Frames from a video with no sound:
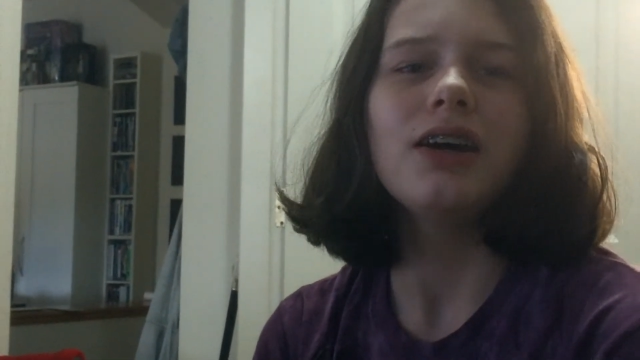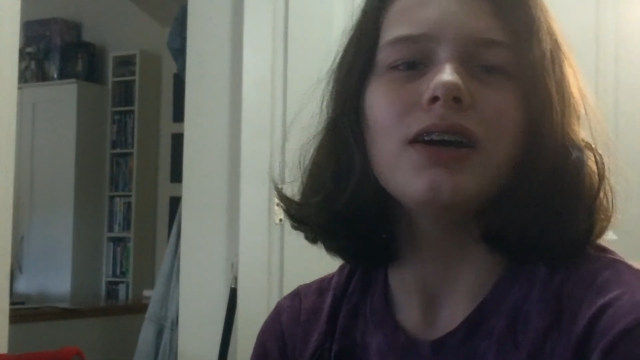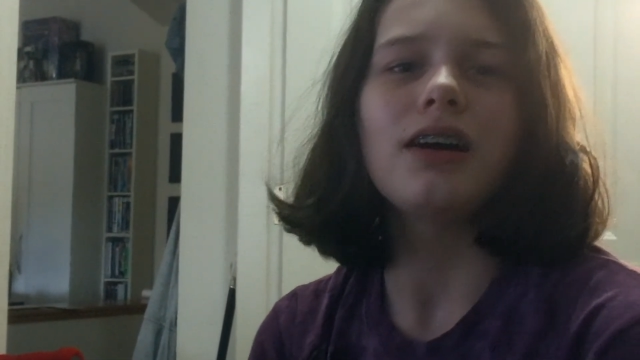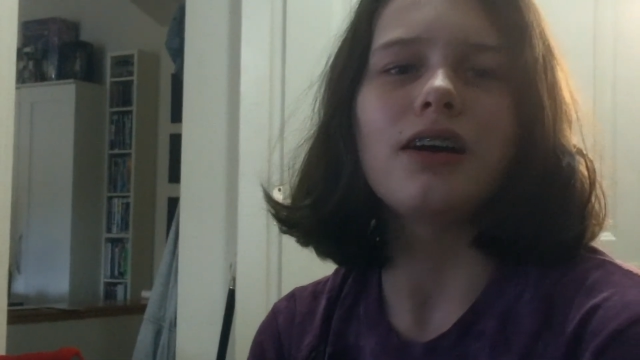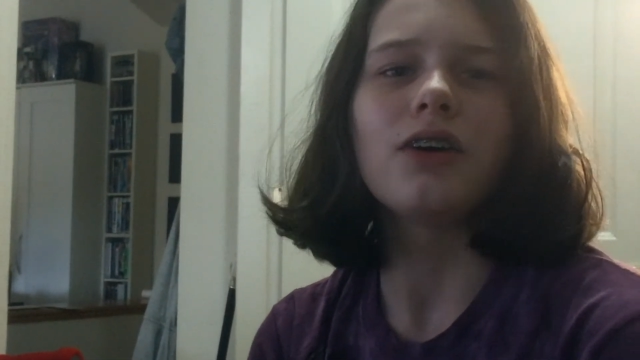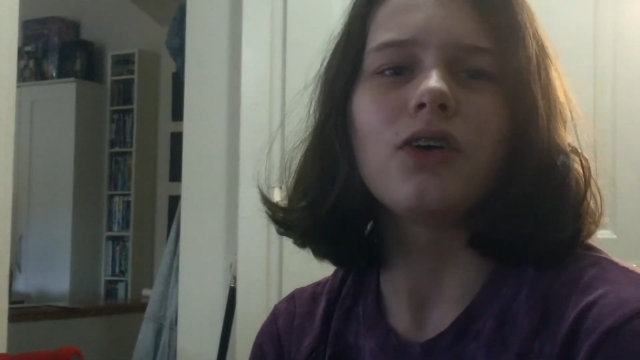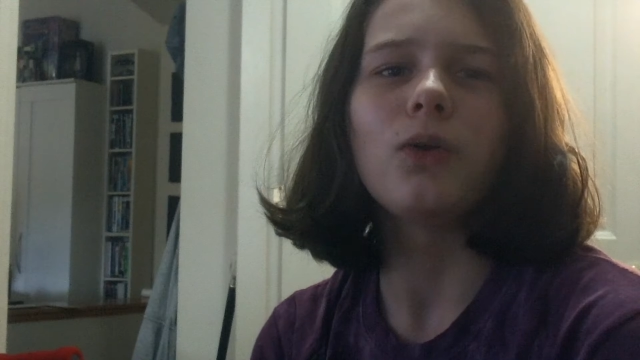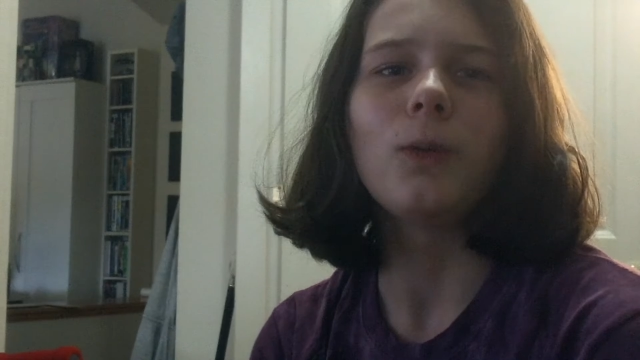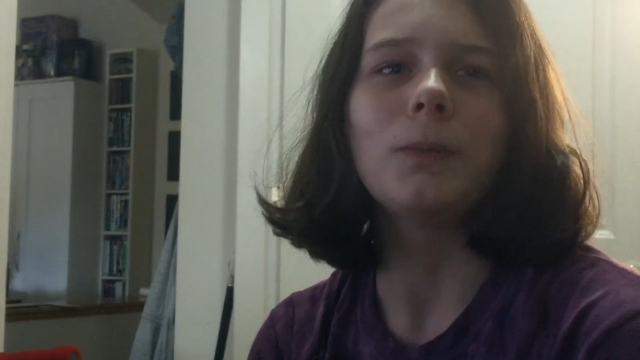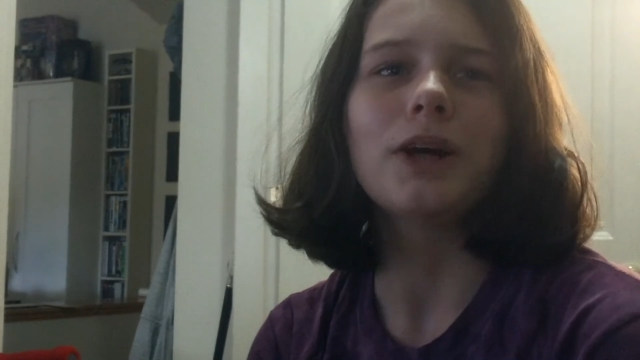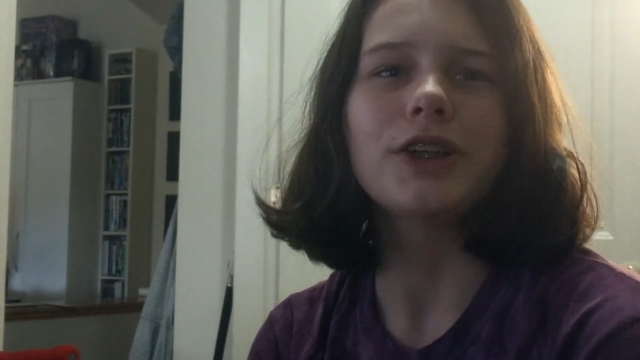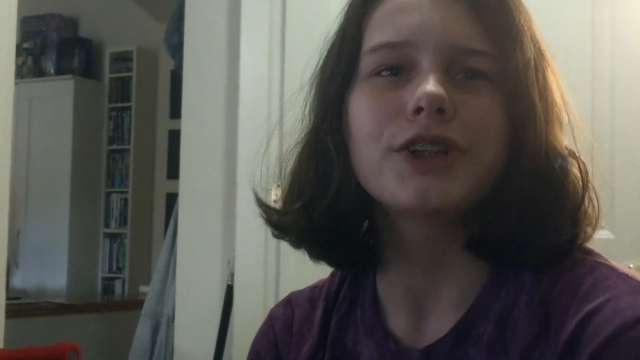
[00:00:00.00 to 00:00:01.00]
a whole
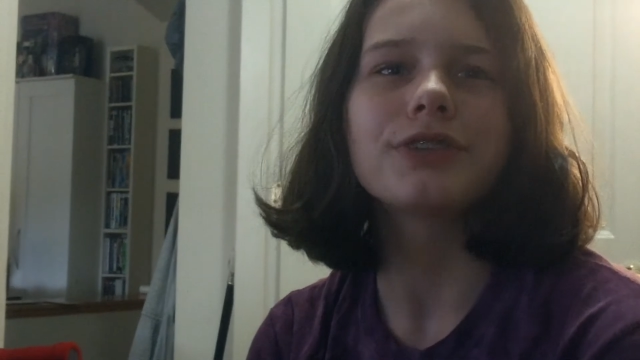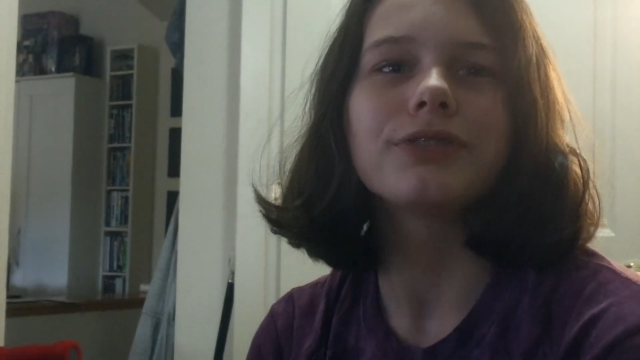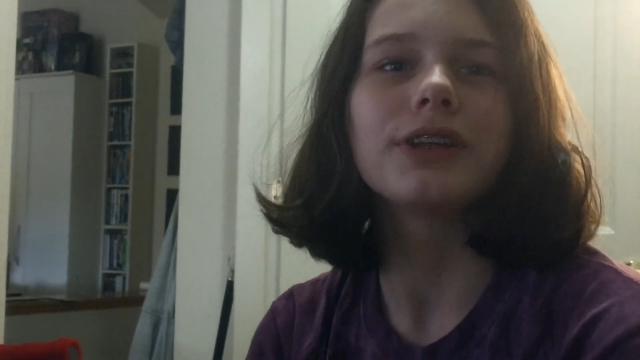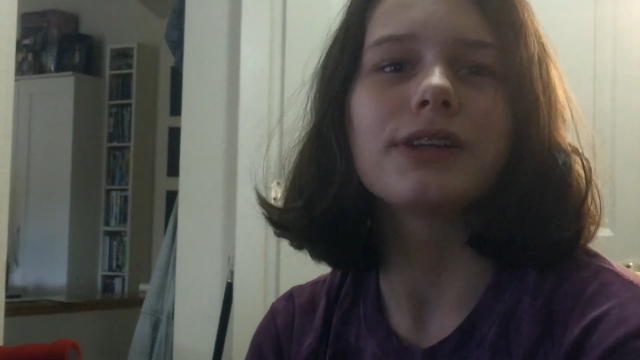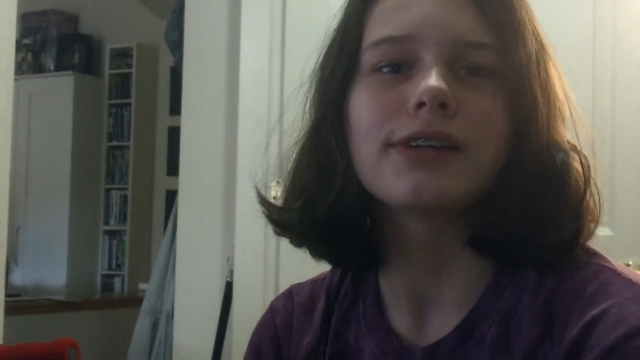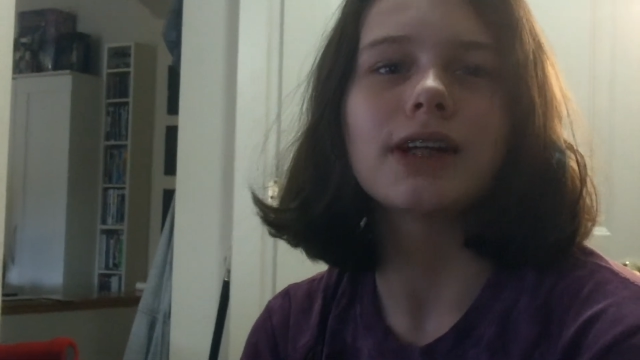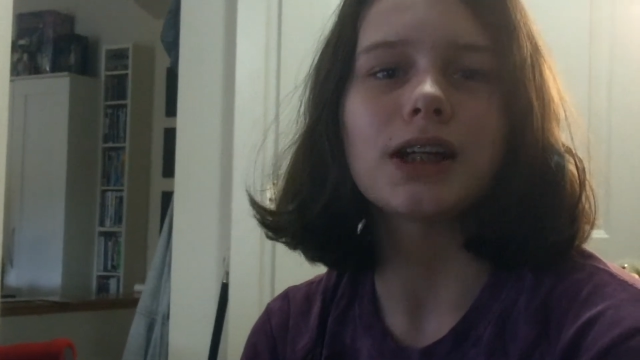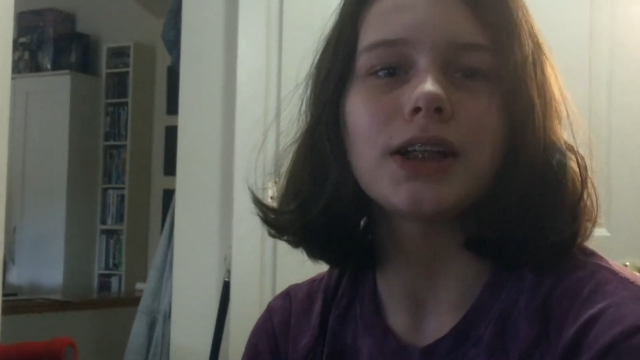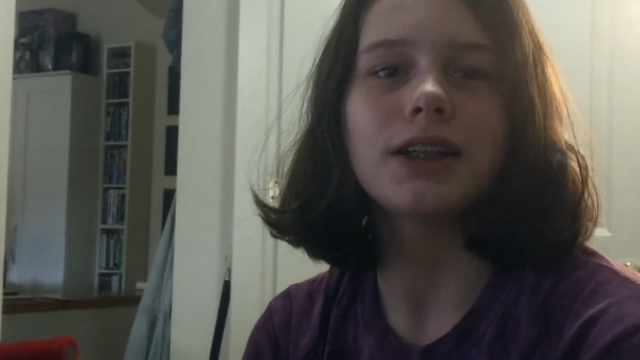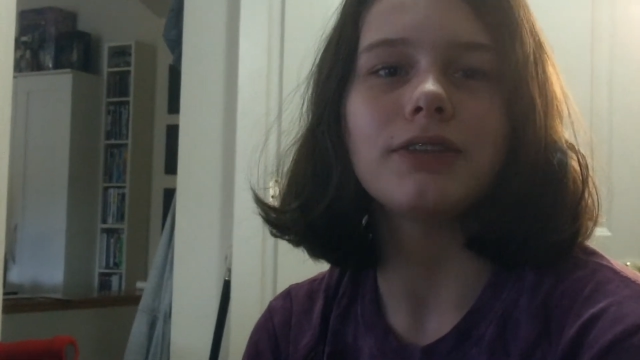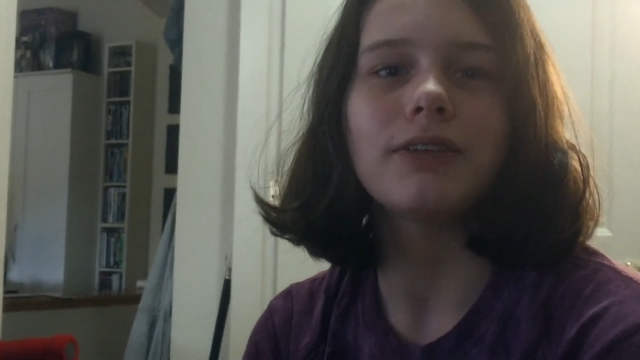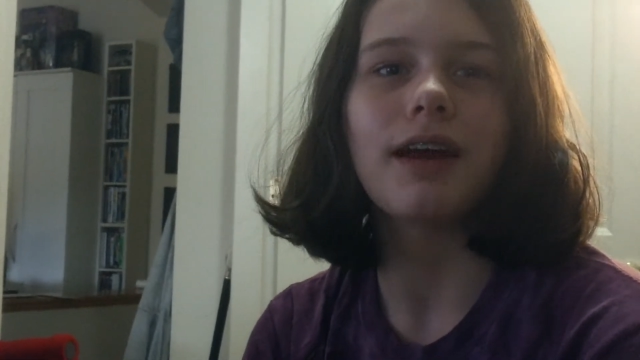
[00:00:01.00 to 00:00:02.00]
bunch of
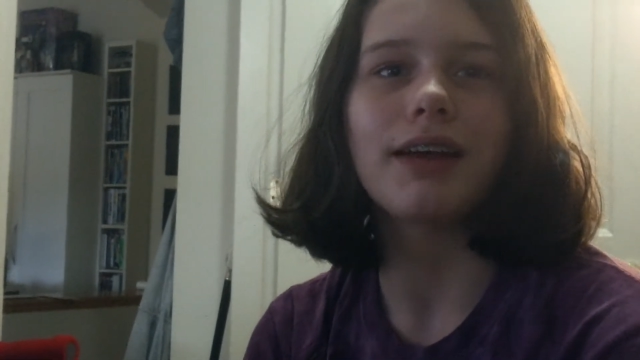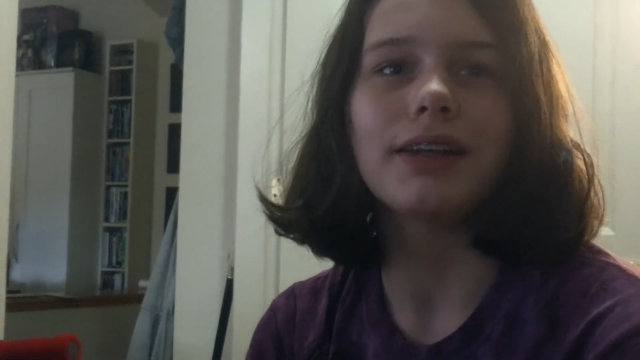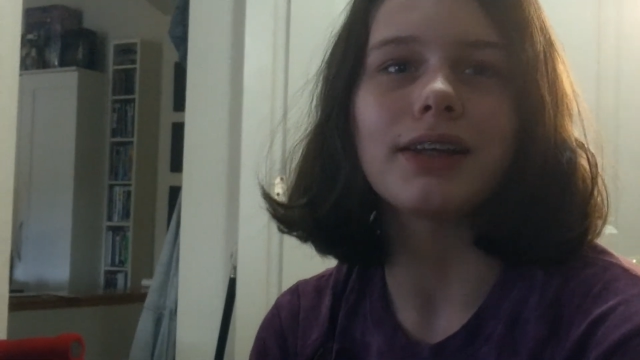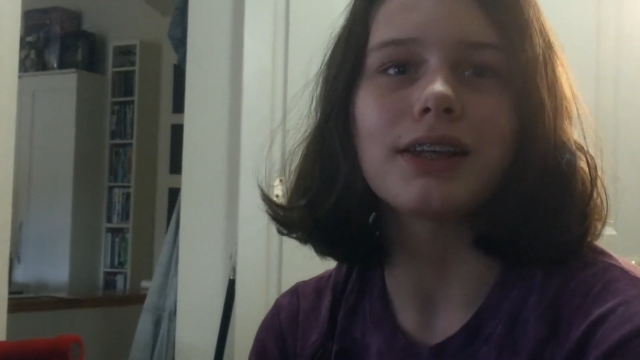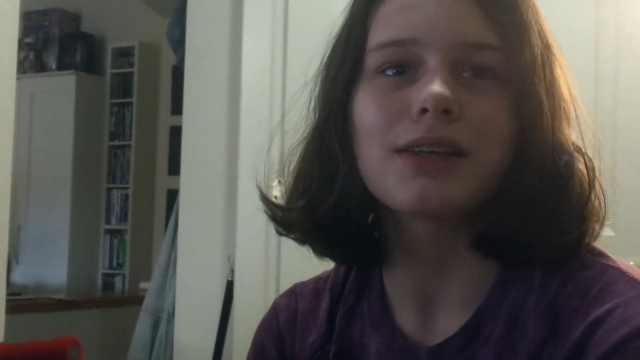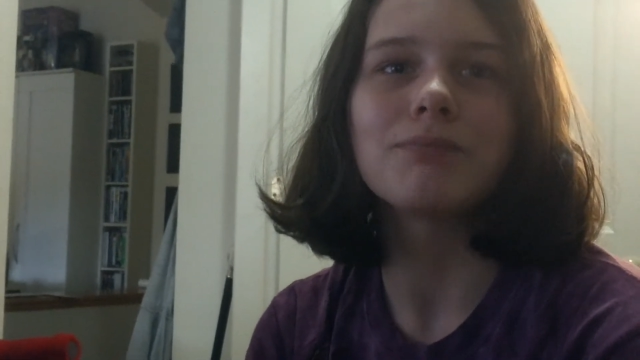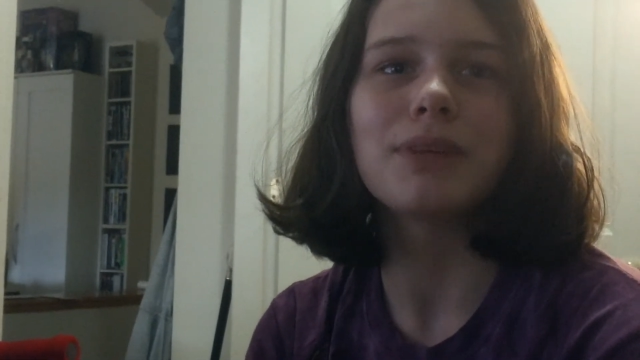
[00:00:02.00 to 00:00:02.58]
literary devices,